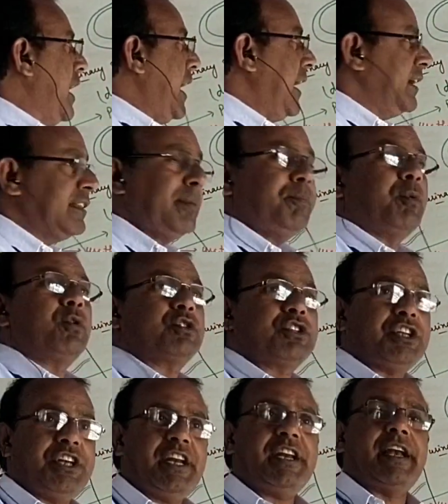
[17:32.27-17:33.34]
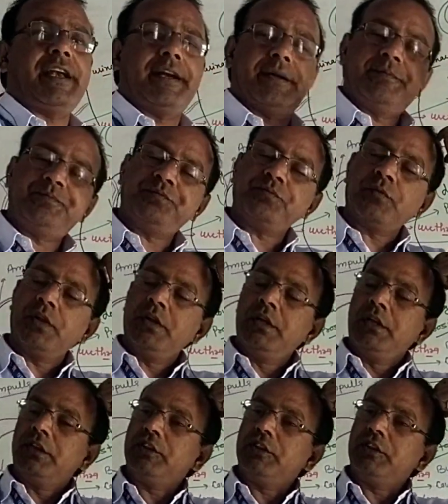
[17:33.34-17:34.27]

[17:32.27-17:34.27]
At the posterior end,